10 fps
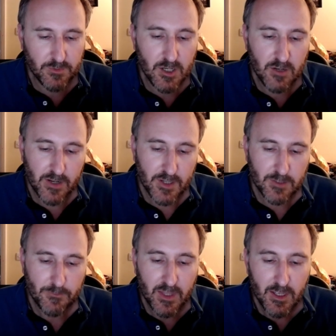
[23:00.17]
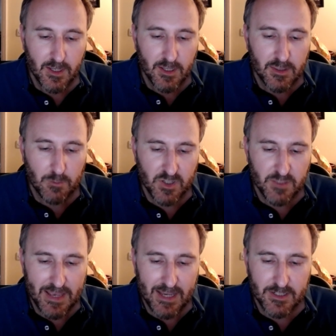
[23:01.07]
the universe. The
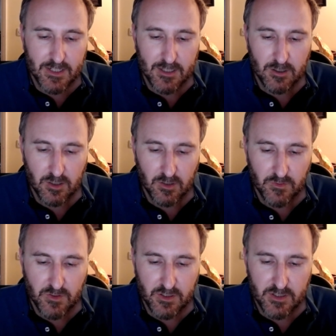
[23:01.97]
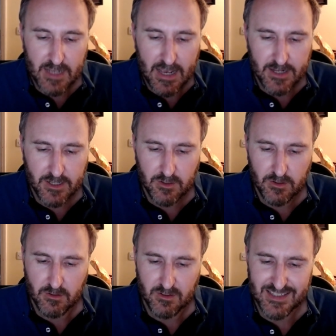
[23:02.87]
Principality of
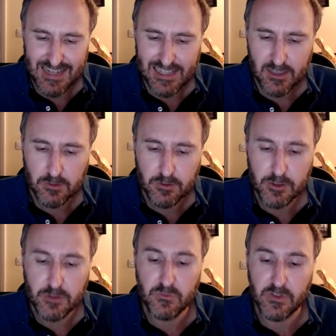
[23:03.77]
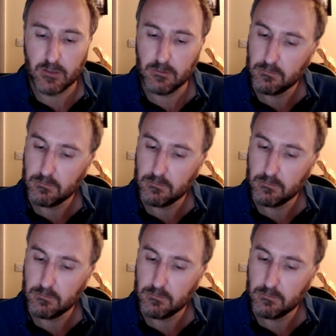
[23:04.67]
Dalungunville,